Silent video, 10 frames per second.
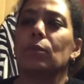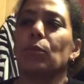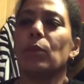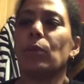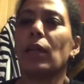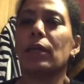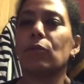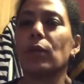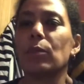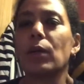people like
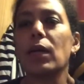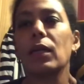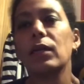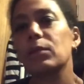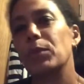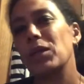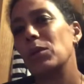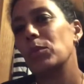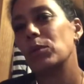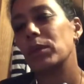red, but I like
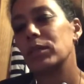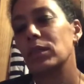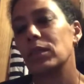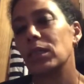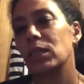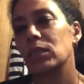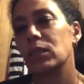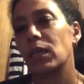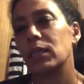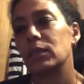purple because I think it's
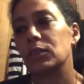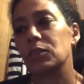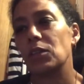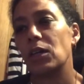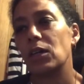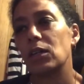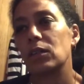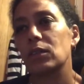like a dark,